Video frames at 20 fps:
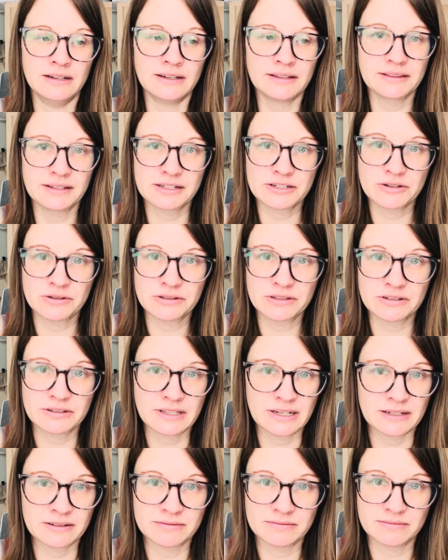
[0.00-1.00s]
They told her
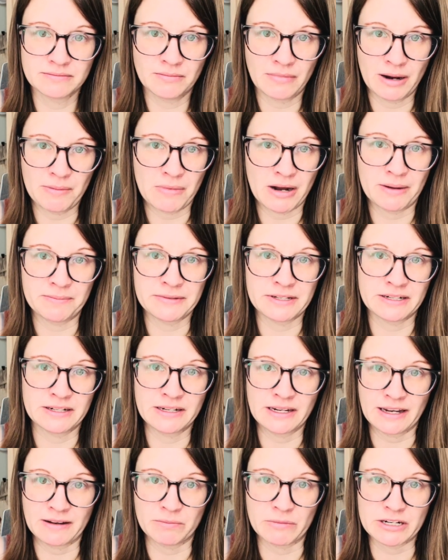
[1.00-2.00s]
that my mom didn't
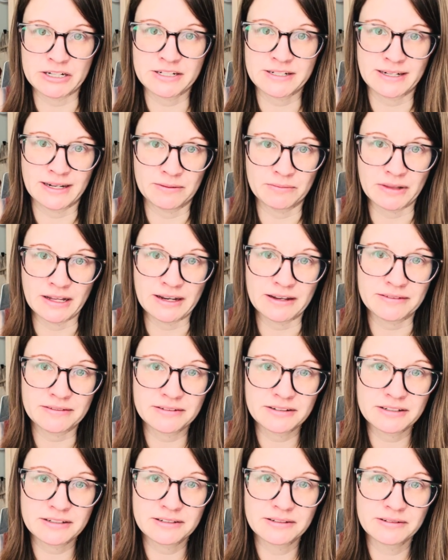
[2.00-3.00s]
have much time
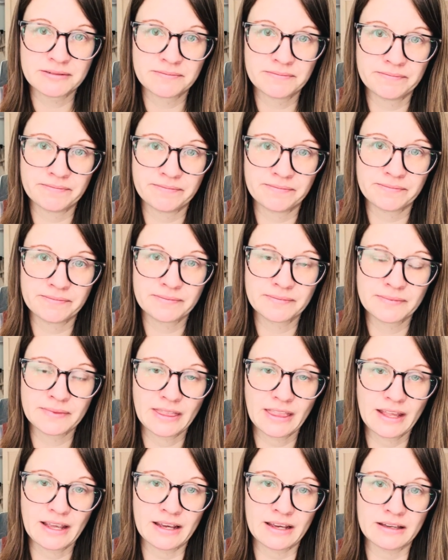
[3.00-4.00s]
left
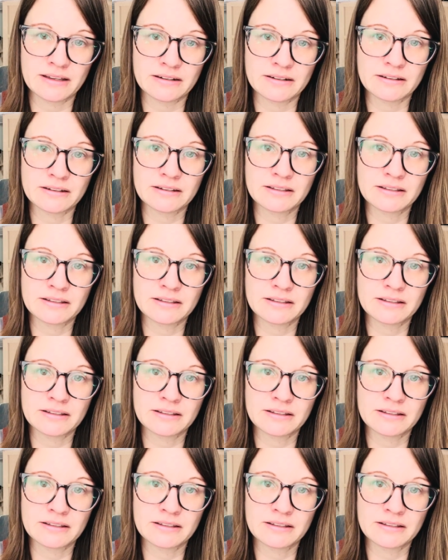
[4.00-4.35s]
and